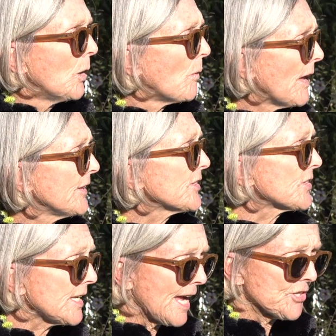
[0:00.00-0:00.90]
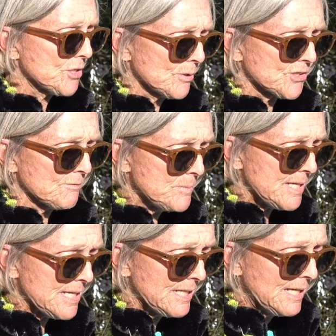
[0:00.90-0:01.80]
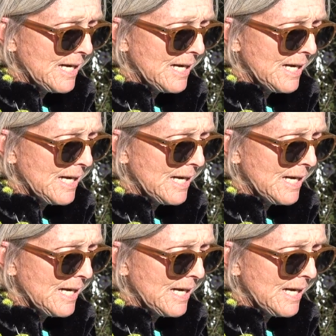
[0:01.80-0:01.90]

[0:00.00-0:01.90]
While this statue is of me,